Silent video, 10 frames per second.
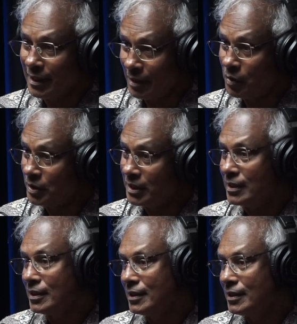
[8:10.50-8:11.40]
and I got it.
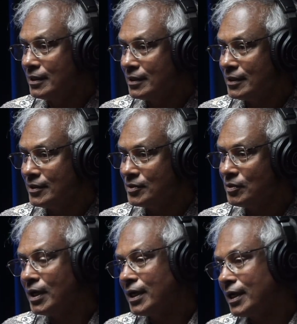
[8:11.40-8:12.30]
So
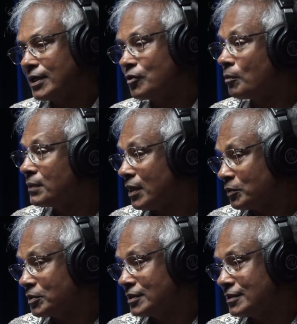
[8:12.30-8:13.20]
I dropped
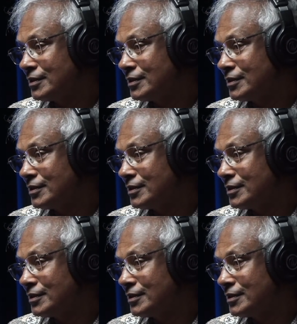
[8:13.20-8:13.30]
out.